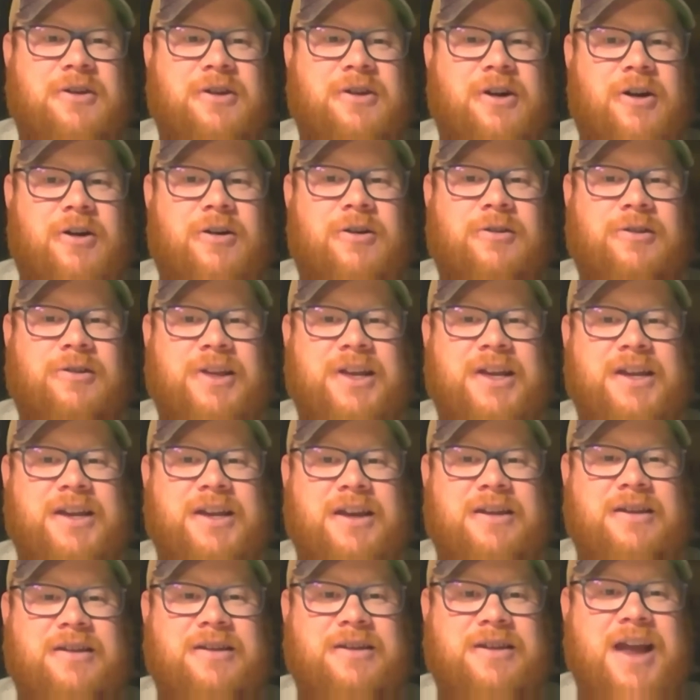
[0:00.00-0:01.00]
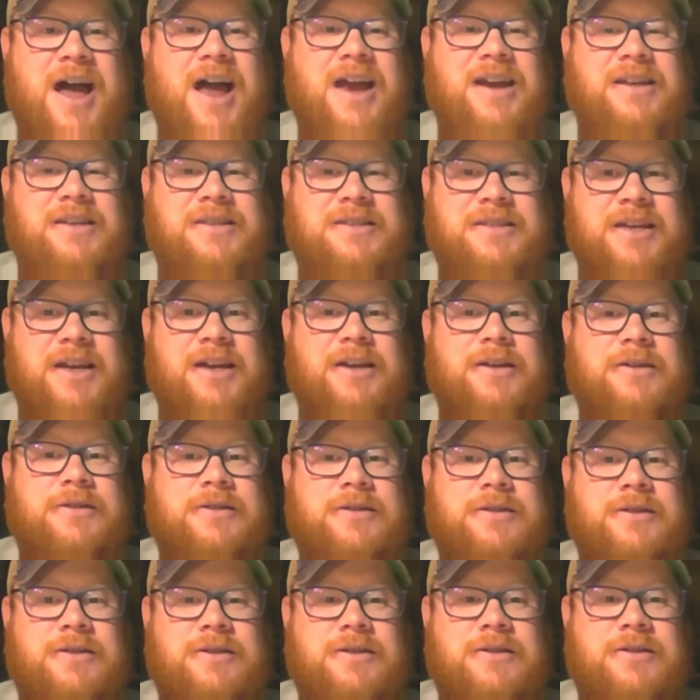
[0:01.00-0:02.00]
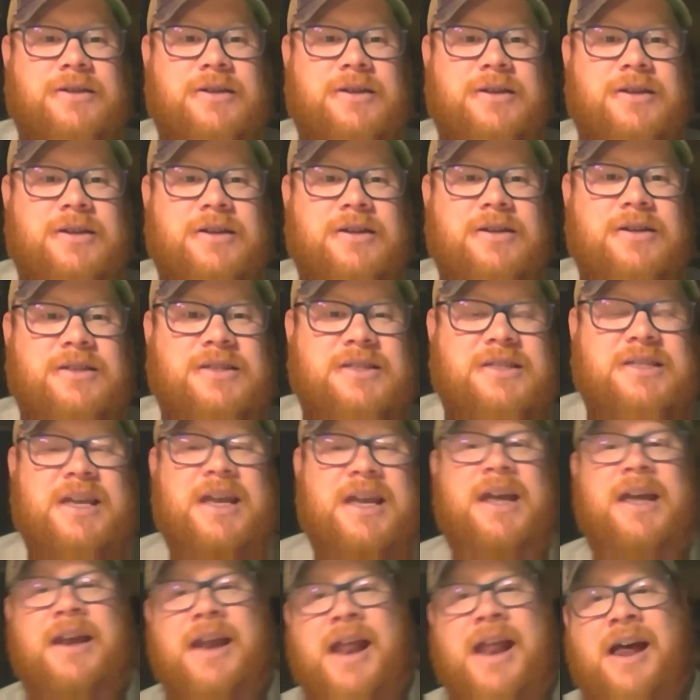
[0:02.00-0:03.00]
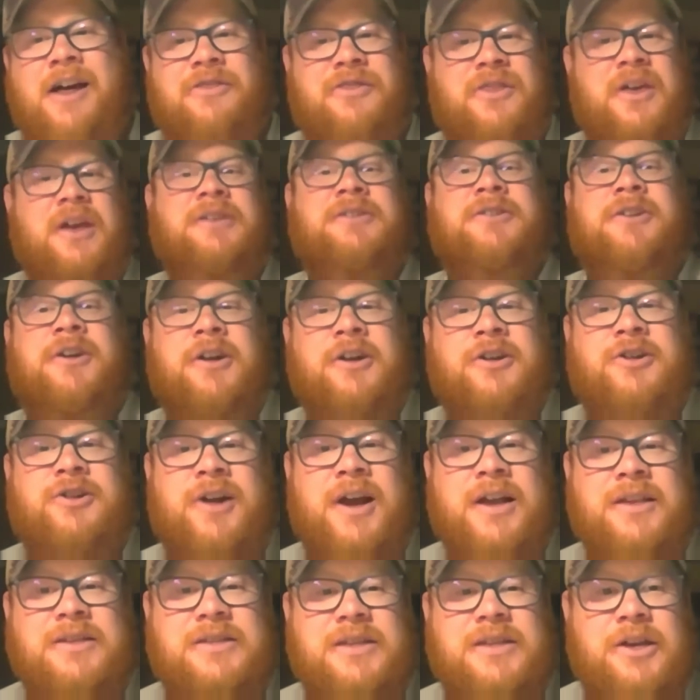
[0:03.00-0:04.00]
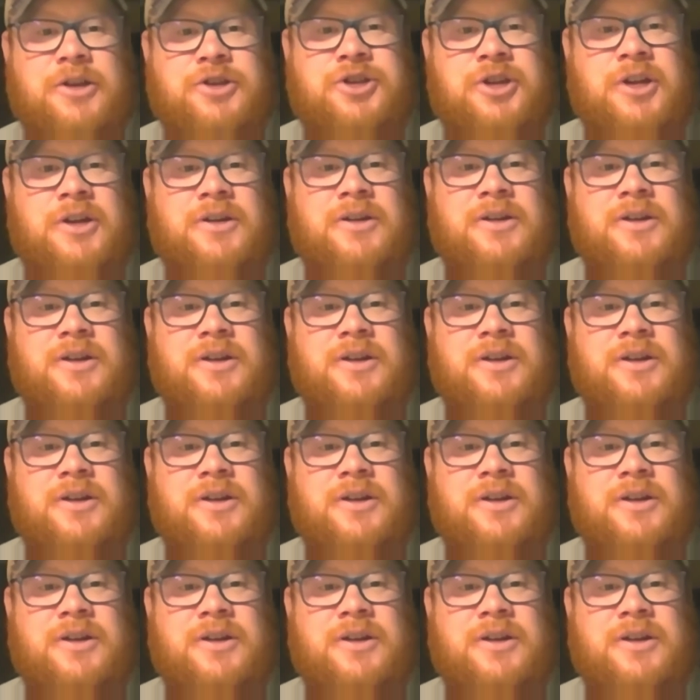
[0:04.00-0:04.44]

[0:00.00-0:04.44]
in early 96, seeing how things are going to transition,